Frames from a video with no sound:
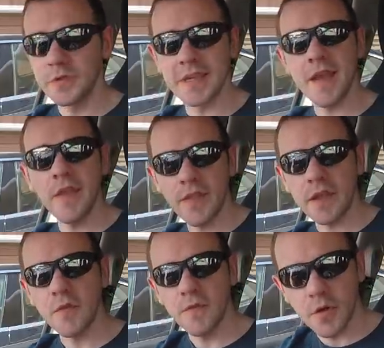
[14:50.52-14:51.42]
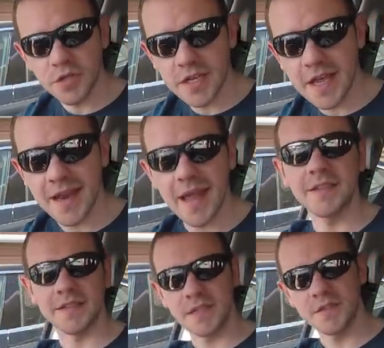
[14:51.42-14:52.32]
again, thank you for watching, and I'll
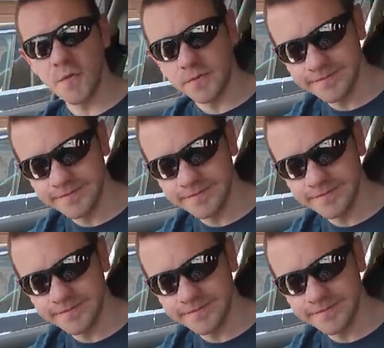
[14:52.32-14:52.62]
see you soon.